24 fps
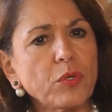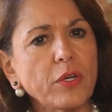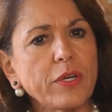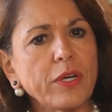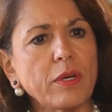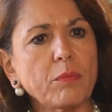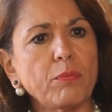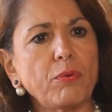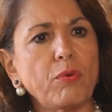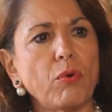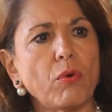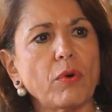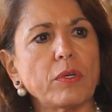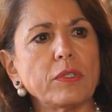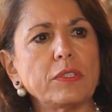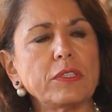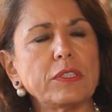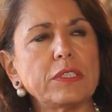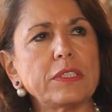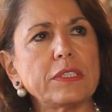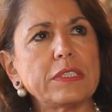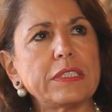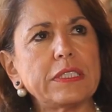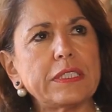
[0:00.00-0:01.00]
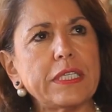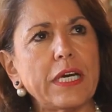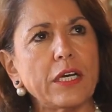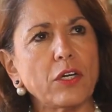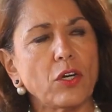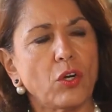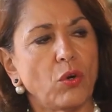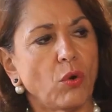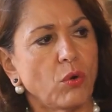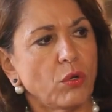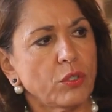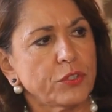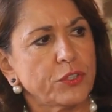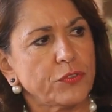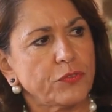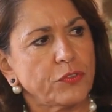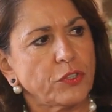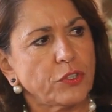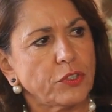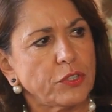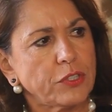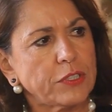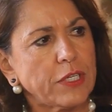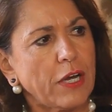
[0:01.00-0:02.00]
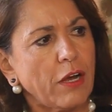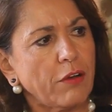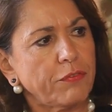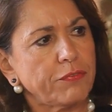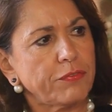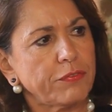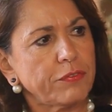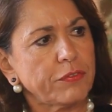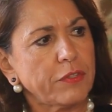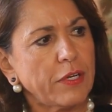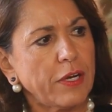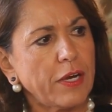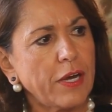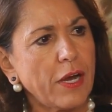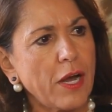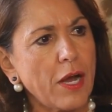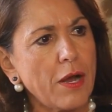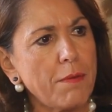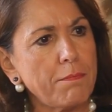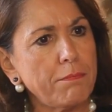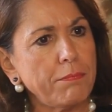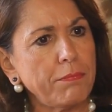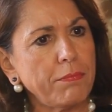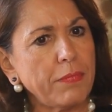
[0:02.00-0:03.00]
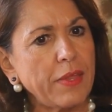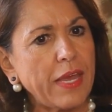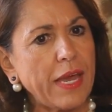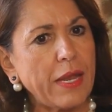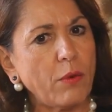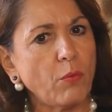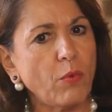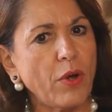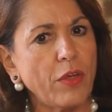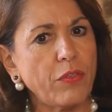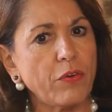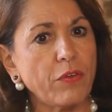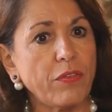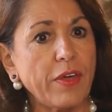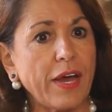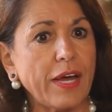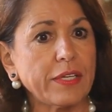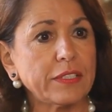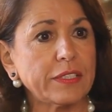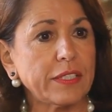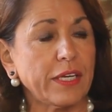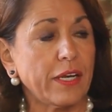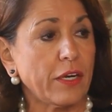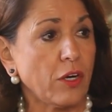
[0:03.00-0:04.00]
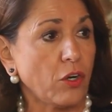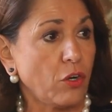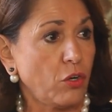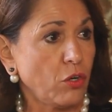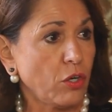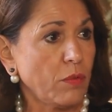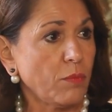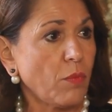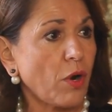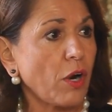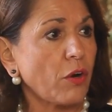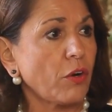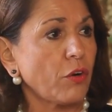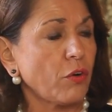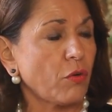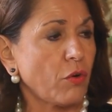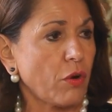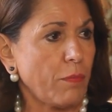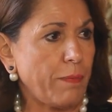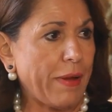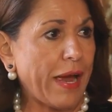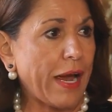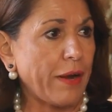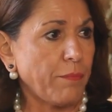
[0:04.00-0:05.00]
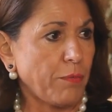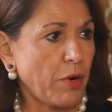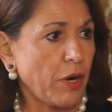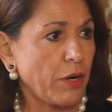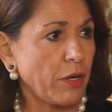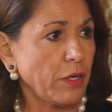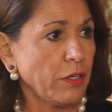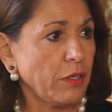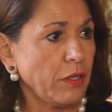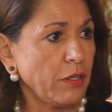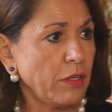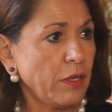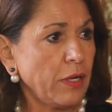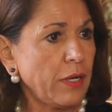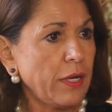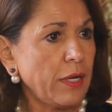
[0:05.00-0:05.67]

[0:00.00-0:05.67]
really important to set goals for yourself. And whether that's in a good market or a bad market,